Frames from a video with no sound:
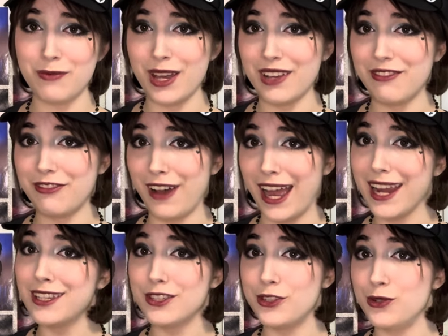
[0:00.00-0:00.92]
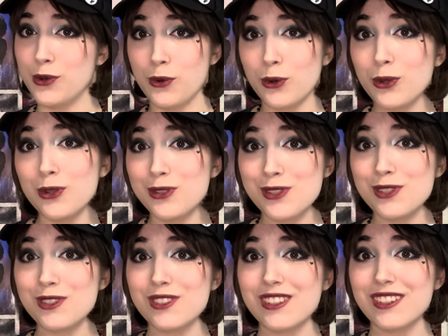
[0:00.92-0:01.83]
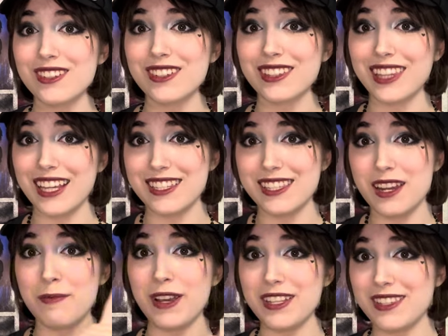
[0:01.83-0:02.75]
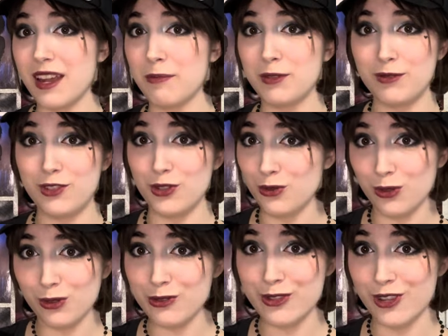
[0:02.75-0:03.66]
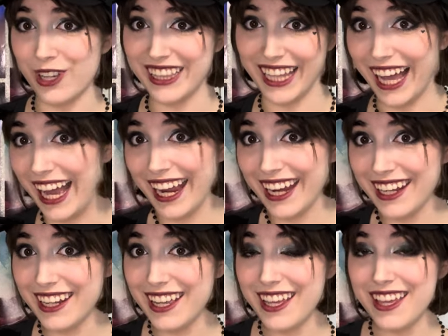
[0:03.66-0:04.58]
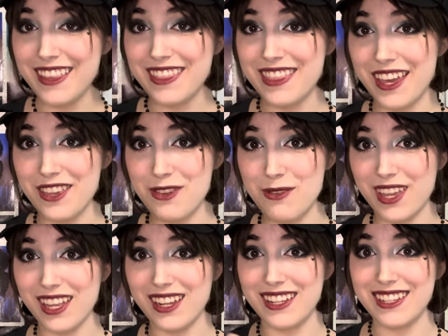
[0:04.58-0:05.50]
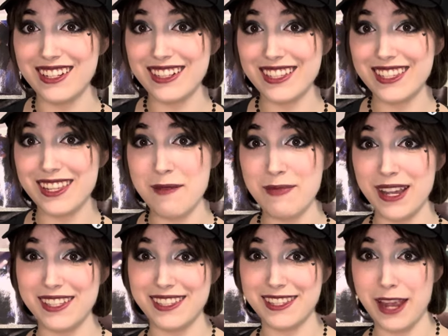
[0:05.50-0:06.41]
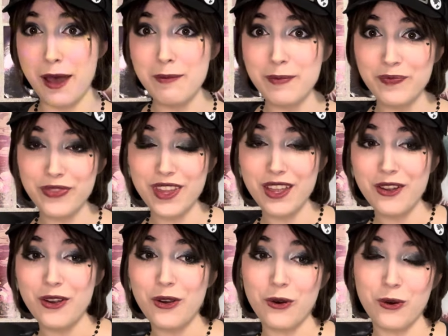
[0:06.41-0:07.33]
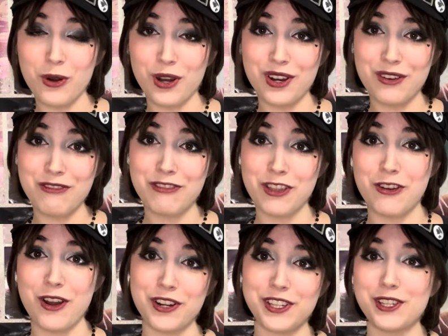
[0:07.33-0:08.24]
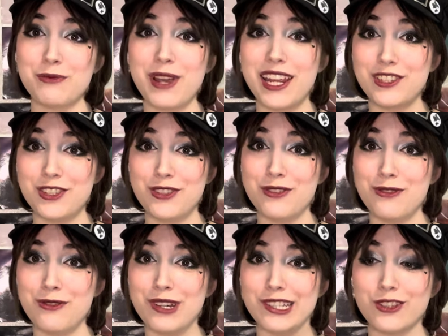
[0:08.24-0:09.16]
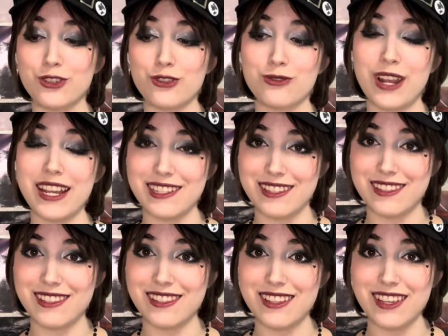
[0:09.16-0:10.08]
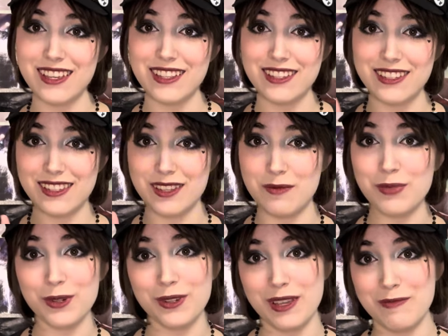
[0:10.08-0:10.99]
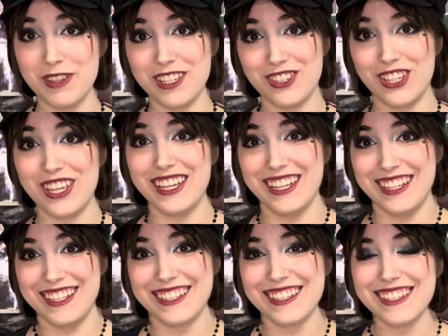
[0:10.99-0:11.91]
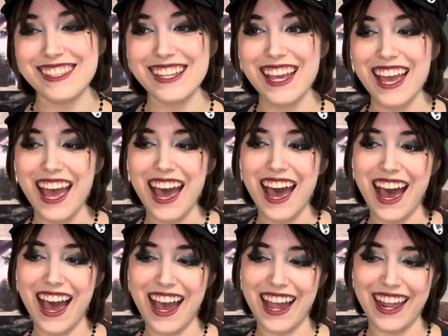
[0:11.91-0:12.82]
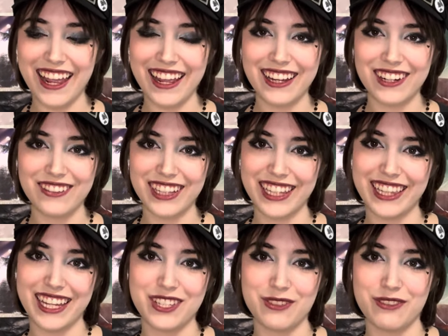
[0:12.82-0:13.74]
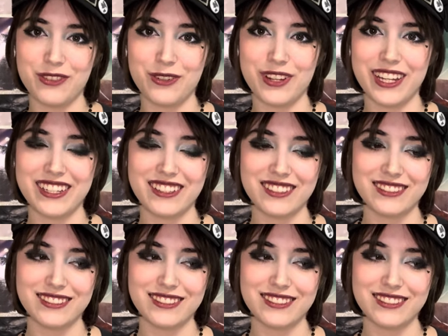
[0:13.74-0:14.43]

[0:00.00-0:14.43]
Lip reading: find doodles, like step-by-step doodles online that you can step-by-step, or figure out a good way to trace simple images. I really like to avoid